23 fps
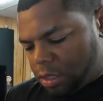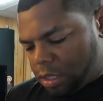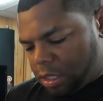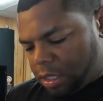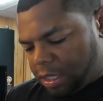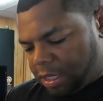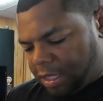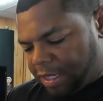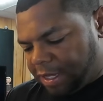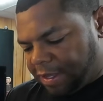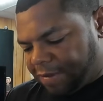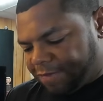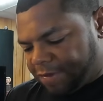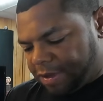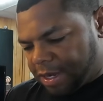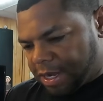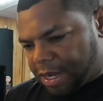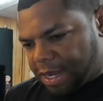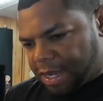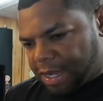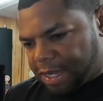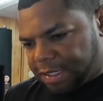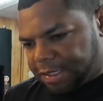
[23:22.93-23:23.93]
leave it
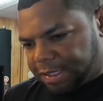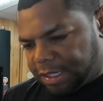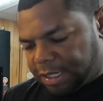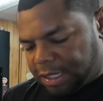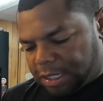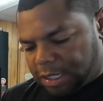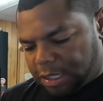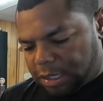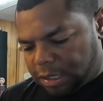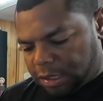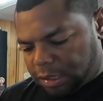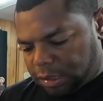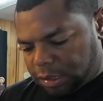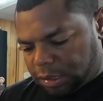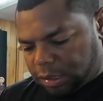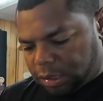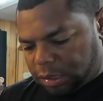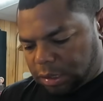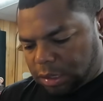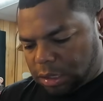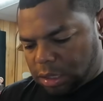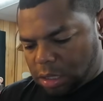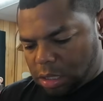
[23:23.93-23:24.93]
as
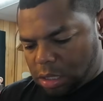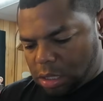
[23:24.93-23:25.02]
is.